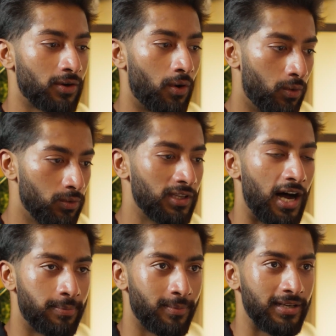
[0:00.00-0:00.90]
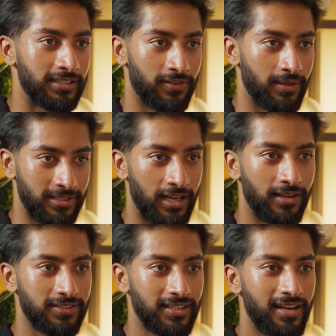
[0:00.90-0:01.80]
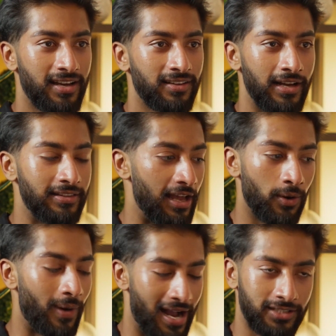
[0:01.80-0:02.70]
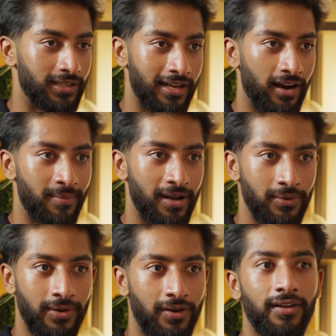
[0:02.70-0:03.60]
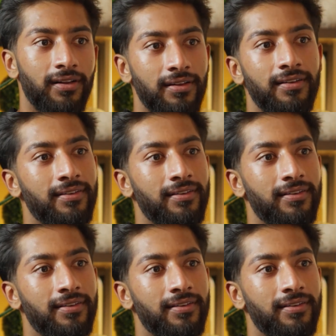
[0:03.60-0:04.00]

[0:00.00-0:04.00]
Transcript: are only optimizing for themselves. Like they don't actually care about you at all.